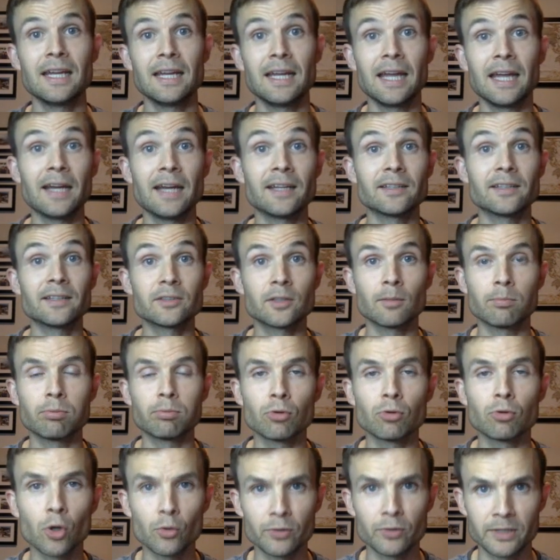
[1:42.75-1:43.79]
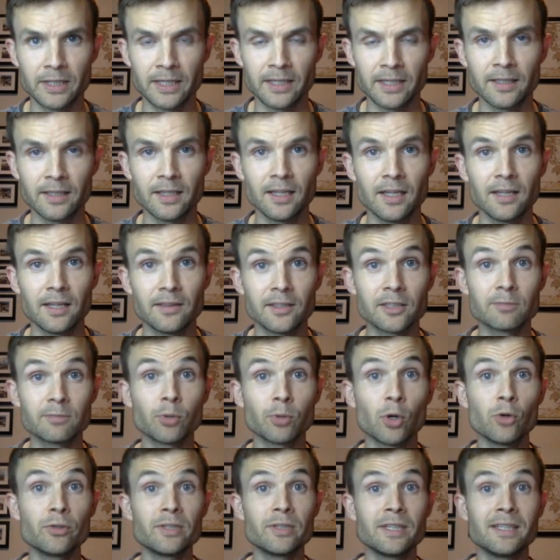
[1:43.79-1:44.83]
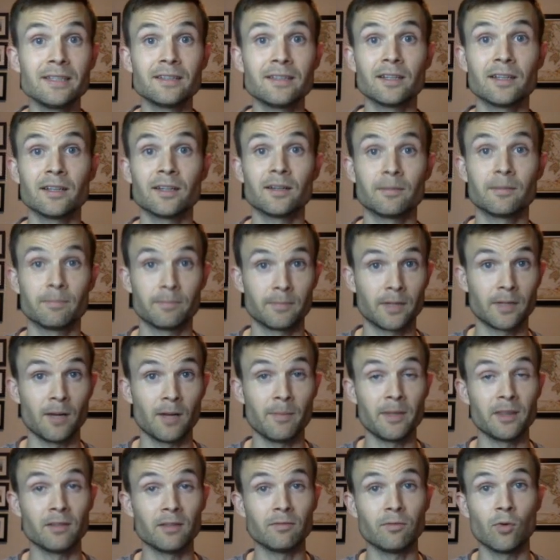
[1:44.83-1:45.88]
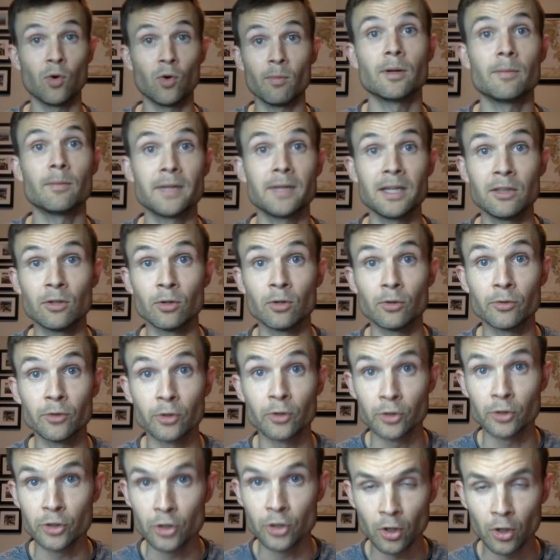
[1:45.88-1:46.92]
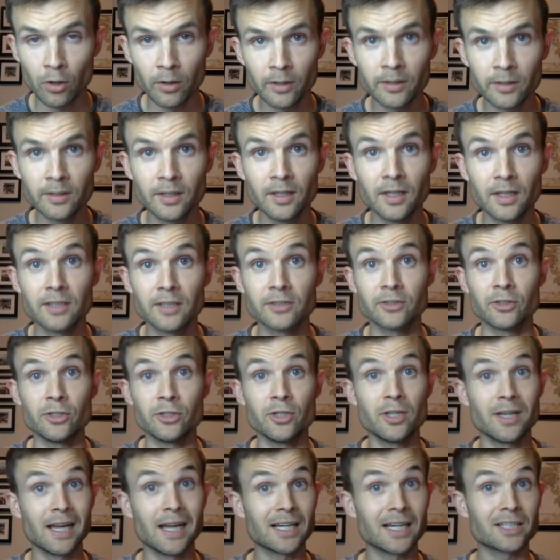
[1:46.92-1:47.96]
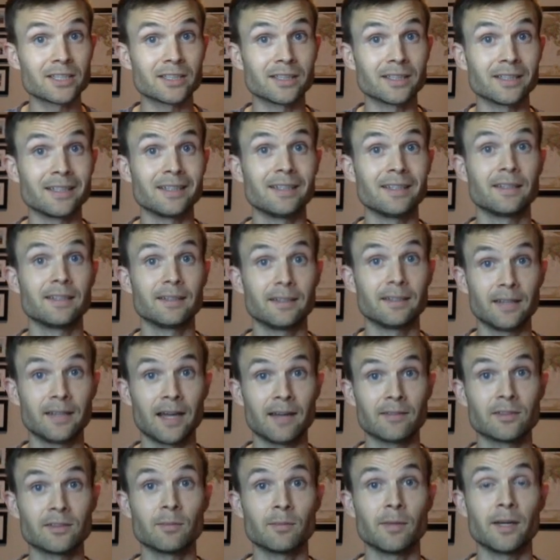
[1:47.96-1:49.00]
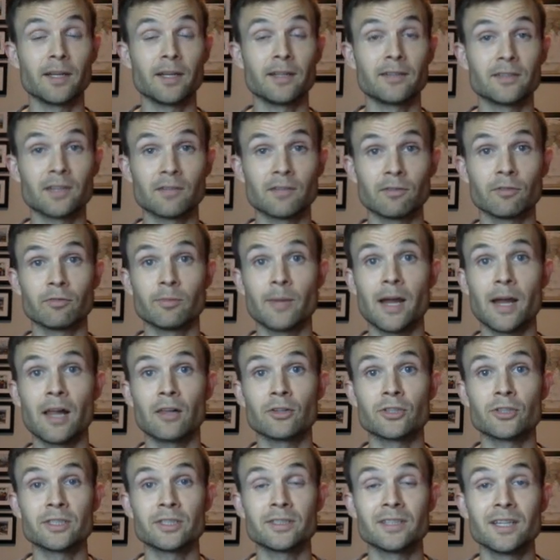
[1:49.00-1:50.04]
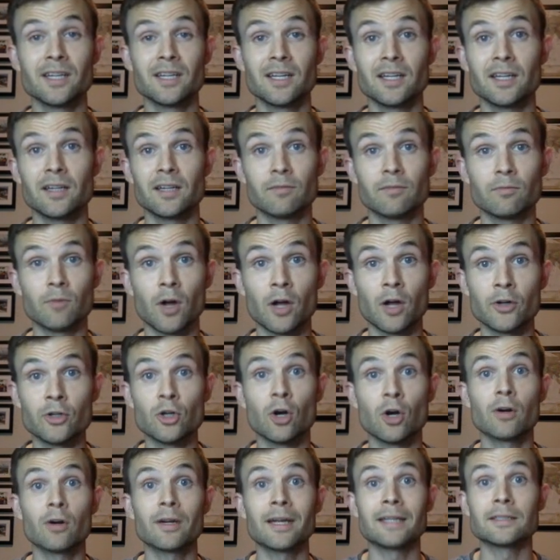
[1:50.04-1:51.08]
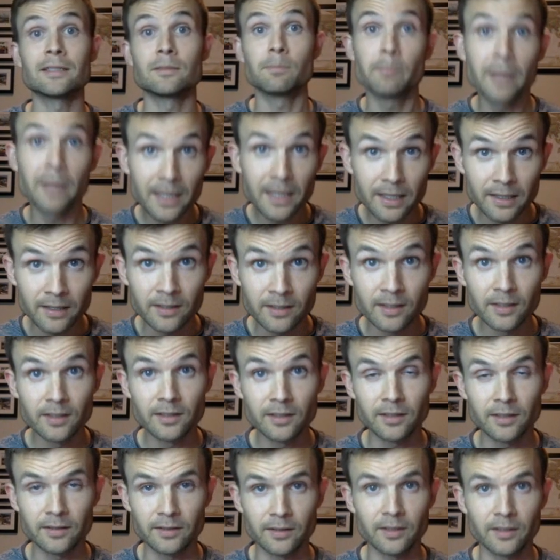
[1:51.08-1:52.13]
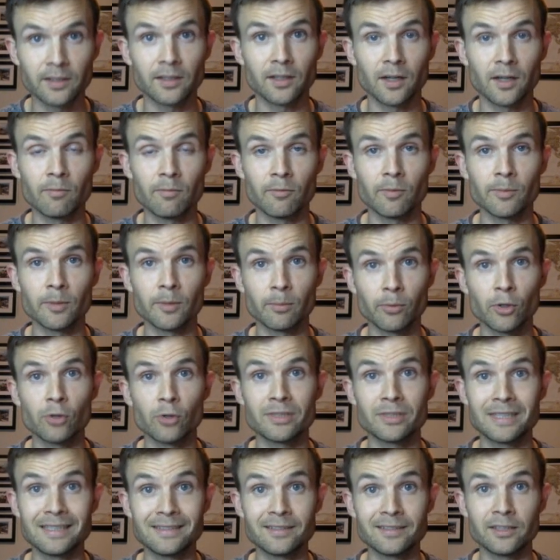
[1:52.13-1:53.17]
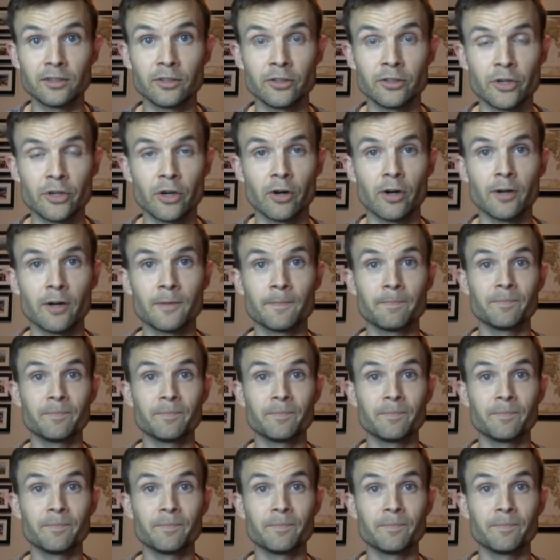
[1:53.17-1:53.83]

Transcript: And it's the protein. This protein can come in the form of either their urine, so you can actually have somebody suffer from allergies if a dog has peed, because it can come from the proteins in their urine.